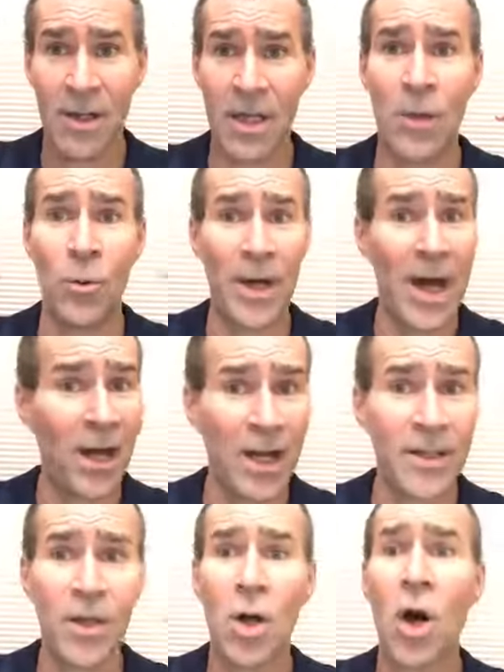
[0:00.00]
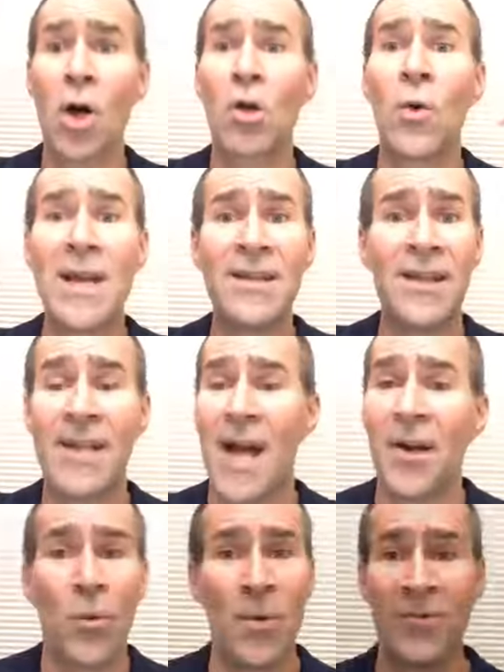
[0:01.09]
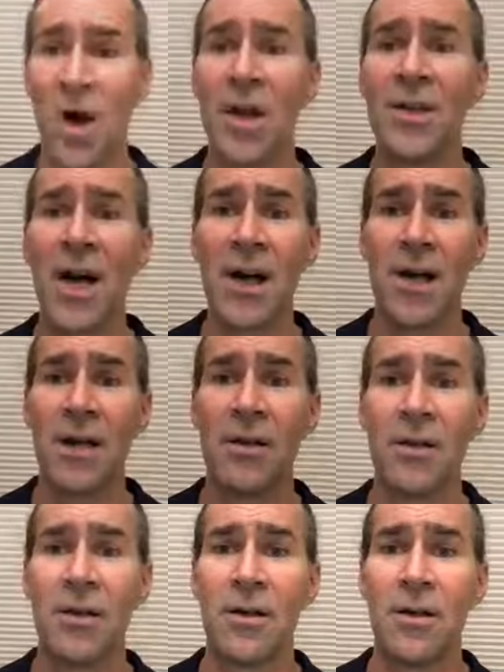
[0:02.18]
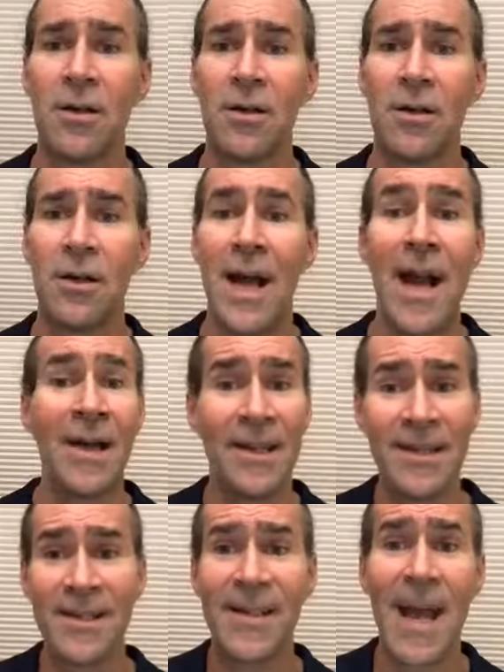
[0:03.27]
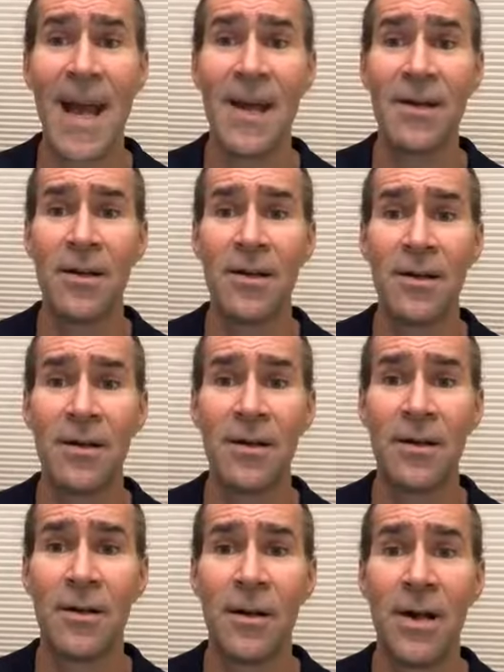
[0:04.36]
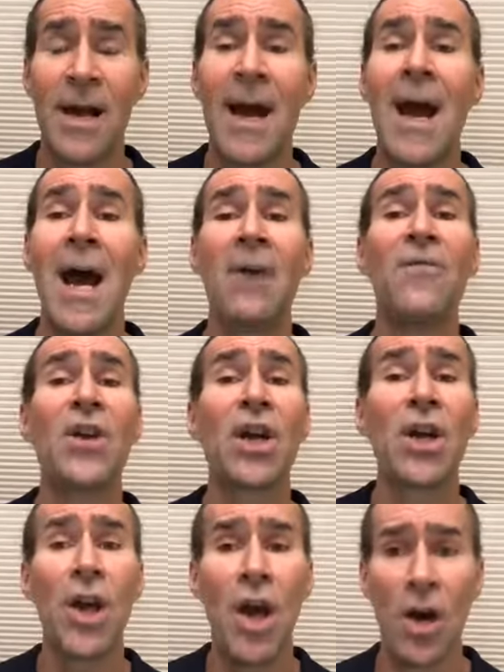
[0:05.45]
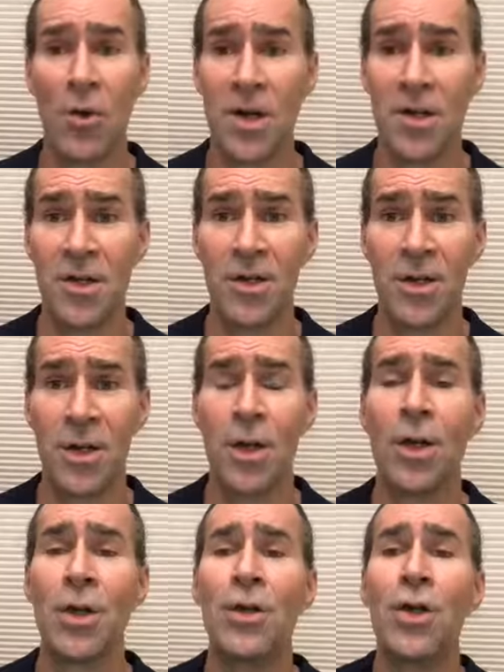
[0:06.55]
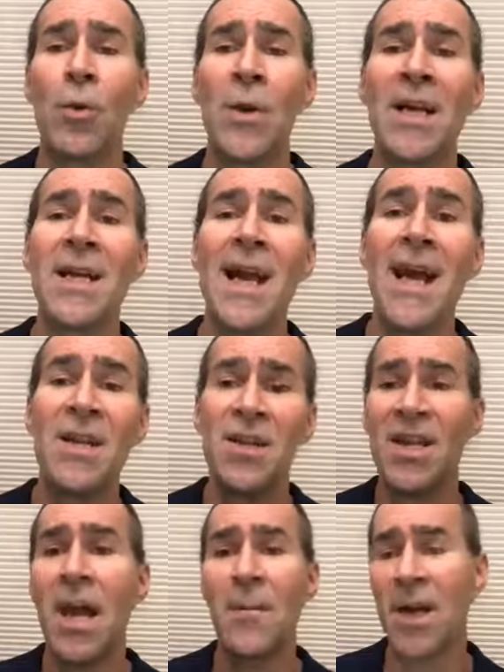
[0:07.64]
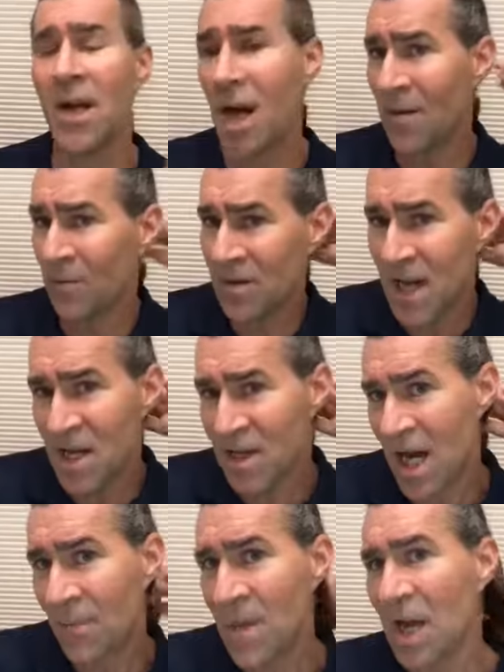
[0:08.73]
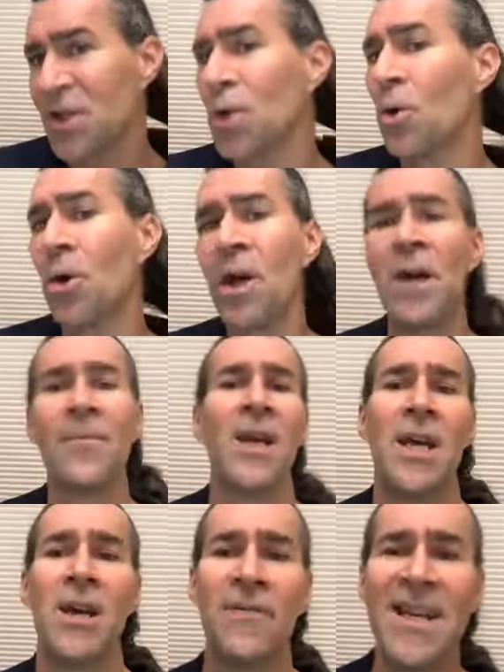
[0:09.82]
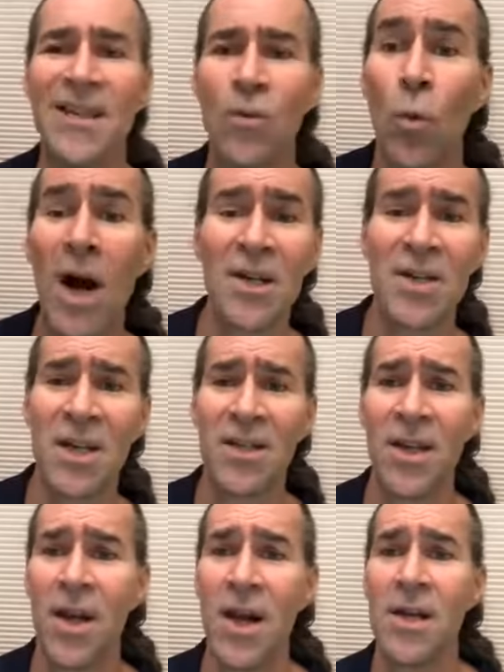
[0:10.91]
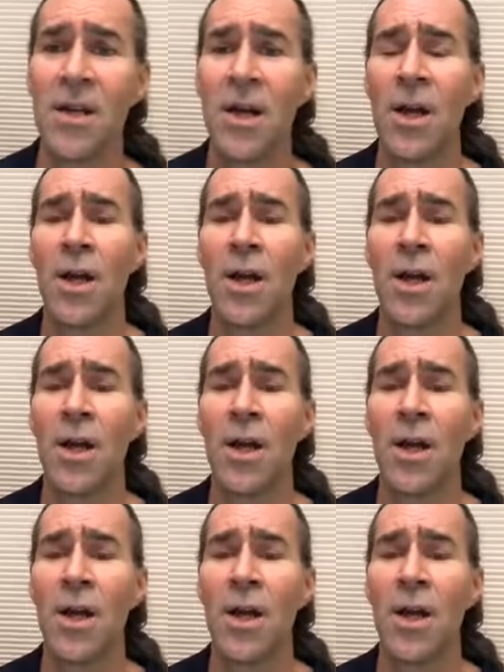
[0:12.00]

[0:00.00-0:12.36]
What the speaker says: in what I like to call crazy town, and we've all done it, and instead have the courage to engage them in a conversation. I'm not sure if he's watching tonight,